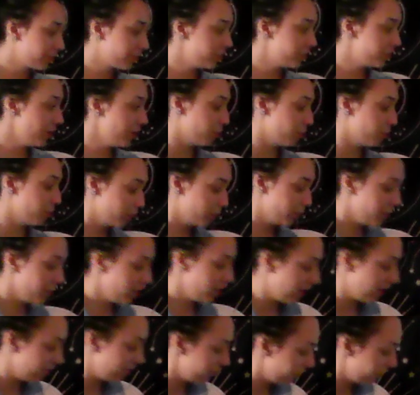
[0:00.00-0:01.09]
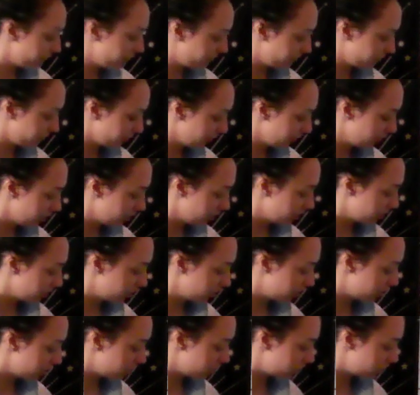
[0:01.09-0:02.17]
So we would have
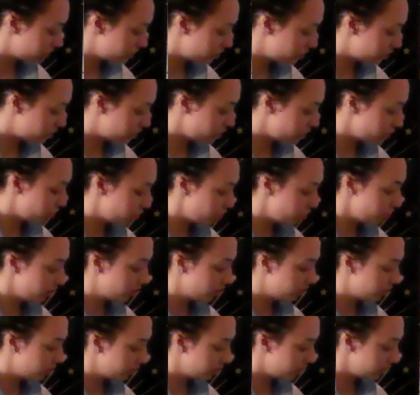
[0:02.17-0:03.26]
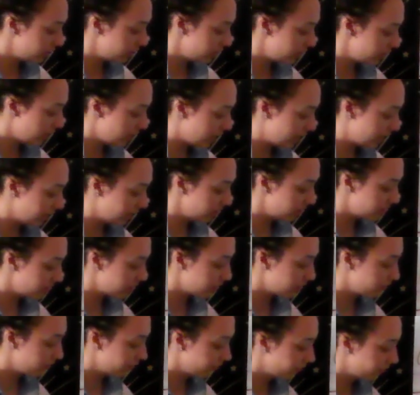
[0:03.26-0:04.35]
2
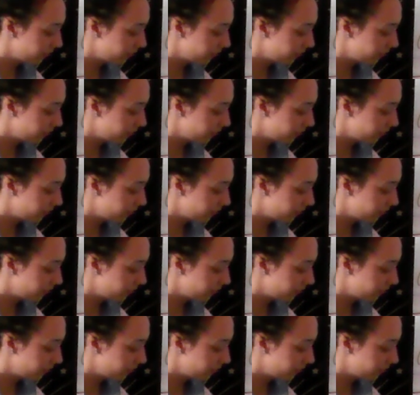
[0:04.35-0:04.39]
tenths